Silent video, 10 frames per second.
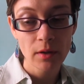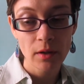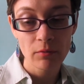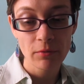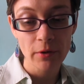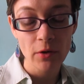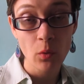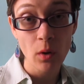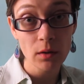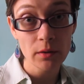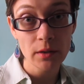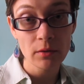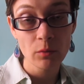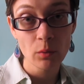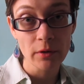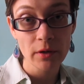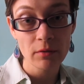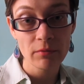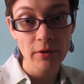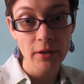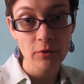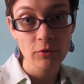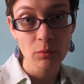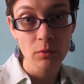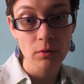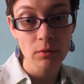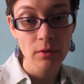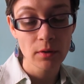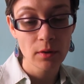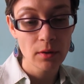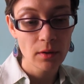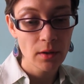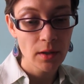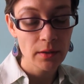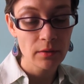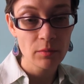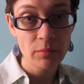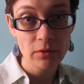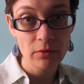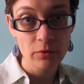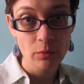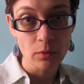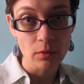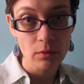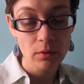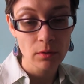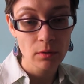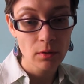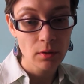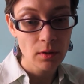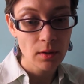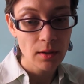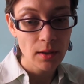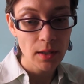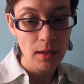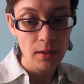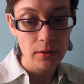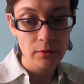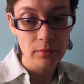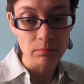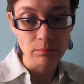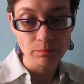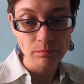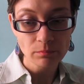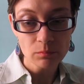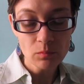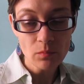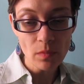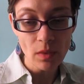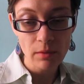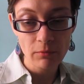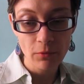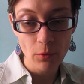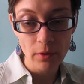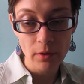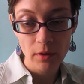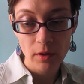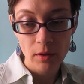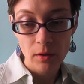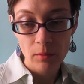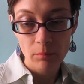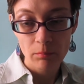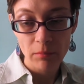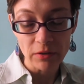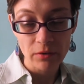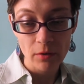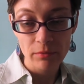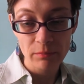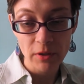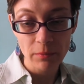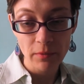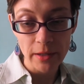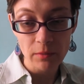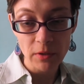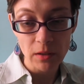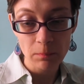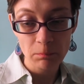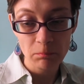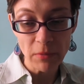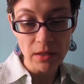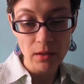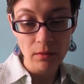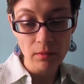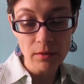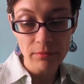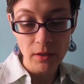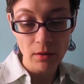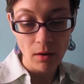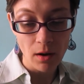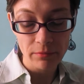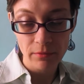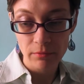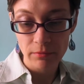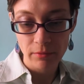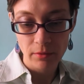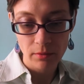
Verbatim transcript: and for equality in the working and financial world, and in the business world, and and for myself and people like me making a living off of